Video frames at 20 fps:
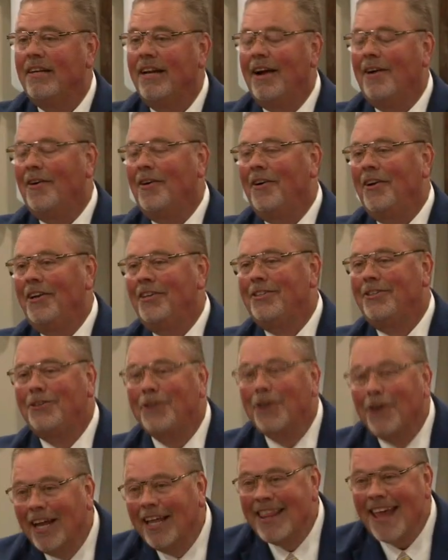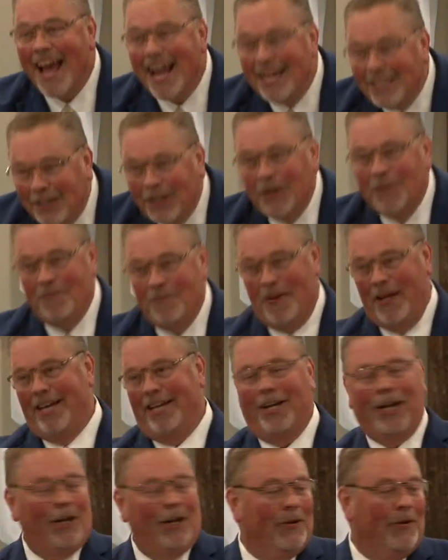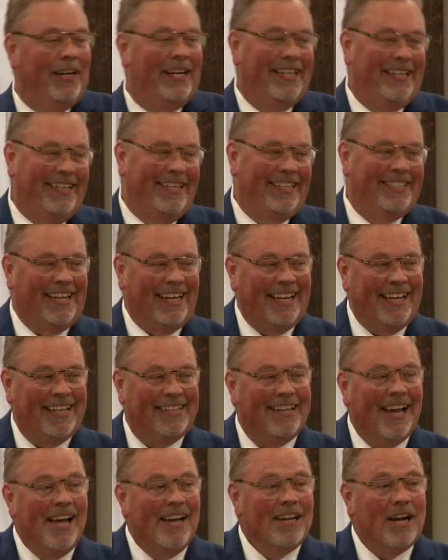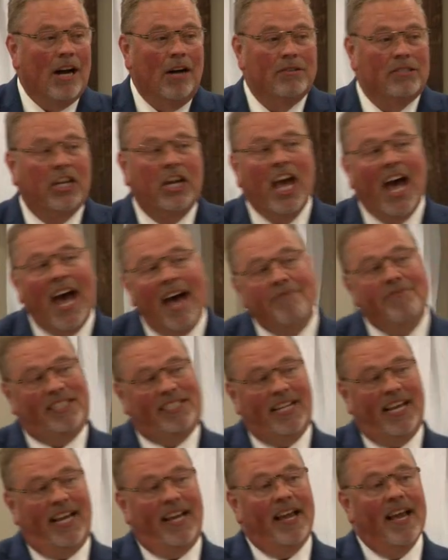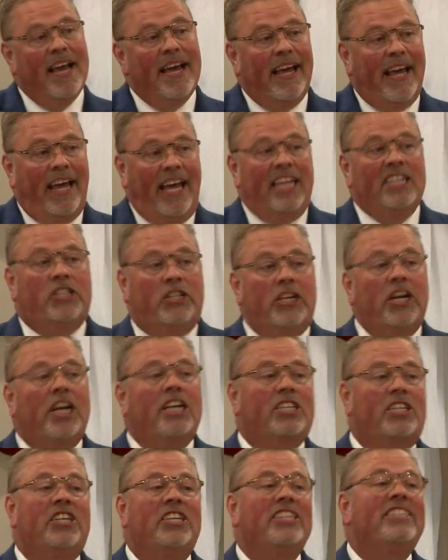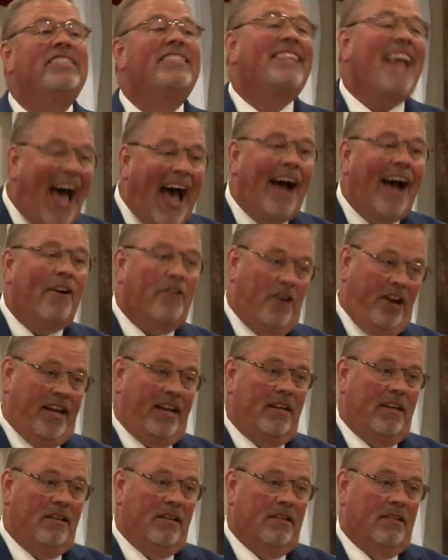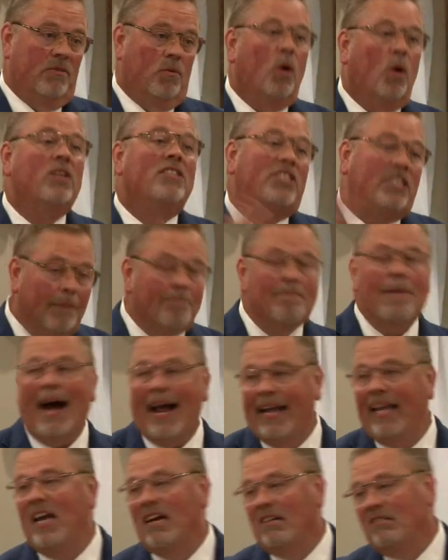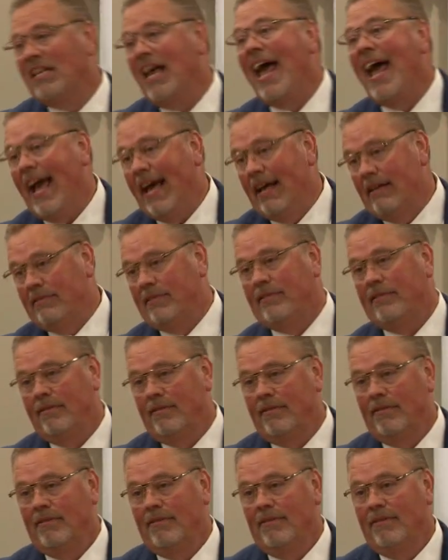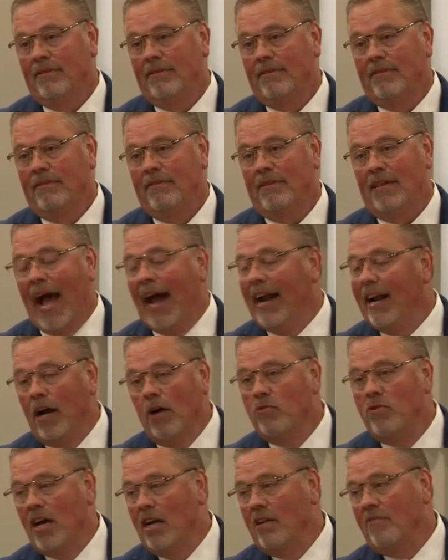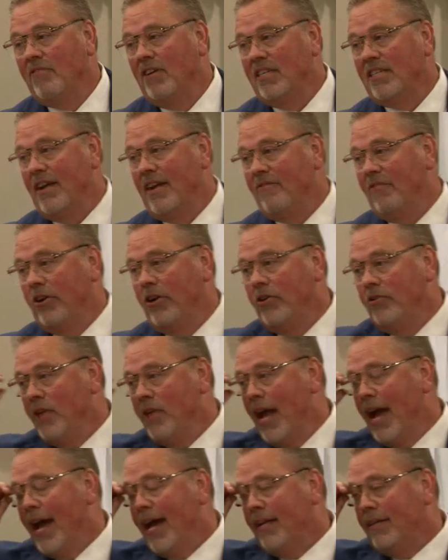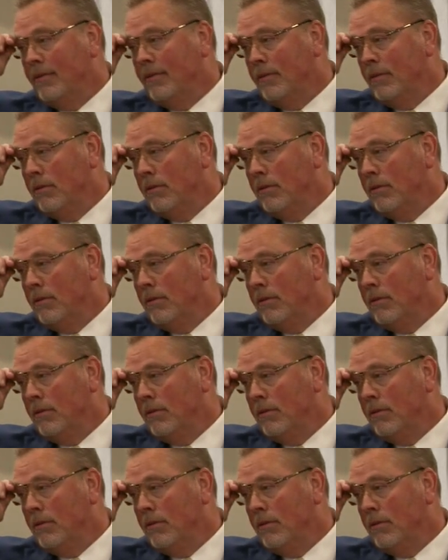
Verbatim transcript: Now, surely that shouldn't be included in this list because coveting is just desiring what somebody else has. Now, I know none of us ever do that